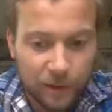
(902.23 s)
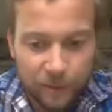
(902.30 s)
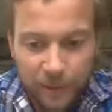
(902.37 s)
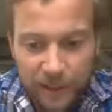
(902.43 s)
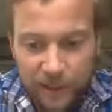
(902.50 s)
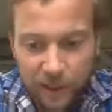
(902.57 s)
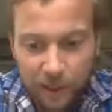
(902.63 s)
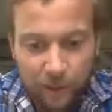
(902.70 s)

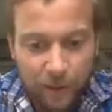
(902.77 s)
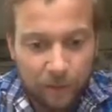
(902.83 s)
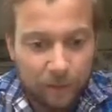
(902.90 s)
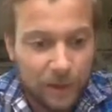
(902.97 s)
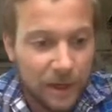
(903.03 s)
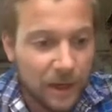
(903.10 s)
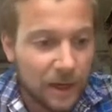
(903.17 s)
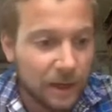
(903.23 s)
20
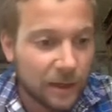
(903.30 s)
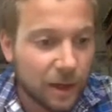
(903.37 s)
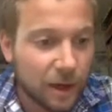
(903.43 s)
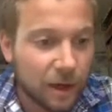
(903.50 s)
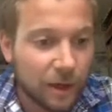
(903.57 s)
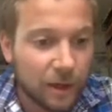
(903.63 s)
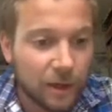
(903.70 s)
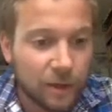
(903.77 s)
minutes,
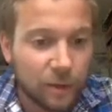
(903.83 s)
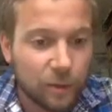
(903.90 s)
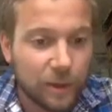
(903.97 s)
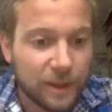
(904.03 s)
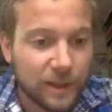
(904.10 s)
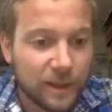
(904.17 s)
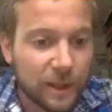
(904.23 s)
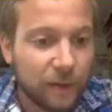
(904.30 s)
maybe
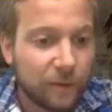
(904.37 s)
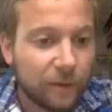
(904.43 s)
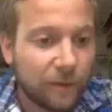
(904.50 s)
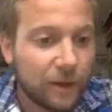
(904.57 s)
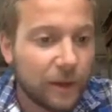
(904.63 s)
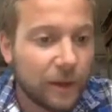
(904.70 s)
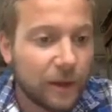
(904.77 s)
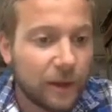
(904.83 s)
25
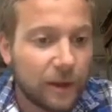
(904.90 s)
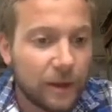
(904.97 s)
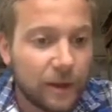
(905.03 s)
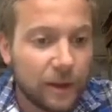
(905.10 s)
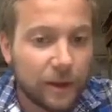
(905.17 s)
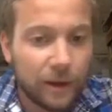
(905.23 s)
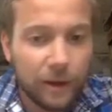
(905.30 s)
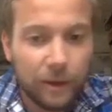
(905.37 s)
minutes ago,
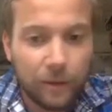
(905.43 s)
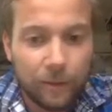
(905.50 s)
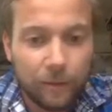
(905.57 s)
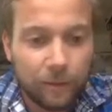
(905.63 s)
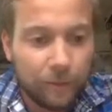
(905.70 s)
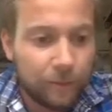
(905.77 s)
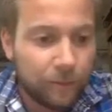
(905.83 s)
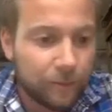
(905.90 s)

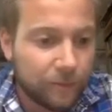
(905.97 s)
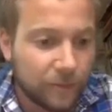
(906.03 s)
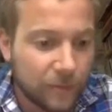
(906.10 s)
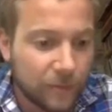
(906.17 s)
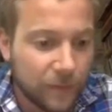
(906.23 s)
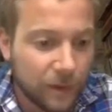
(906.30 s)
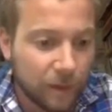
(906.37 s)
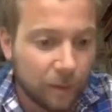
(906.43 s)
as I was
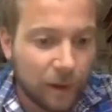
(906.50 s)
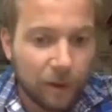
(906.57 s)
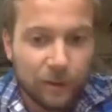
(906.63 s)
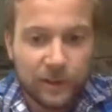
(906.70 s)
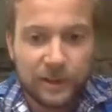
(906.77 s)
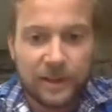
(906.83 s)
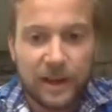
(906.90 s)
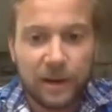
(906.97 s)
just
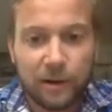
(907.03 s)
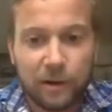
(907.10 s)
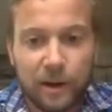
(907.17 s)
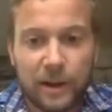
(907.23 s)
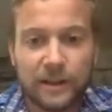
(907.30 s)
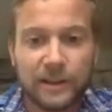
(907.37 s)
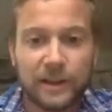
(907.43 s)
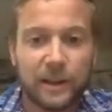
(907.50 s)

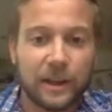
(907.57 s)
thinking.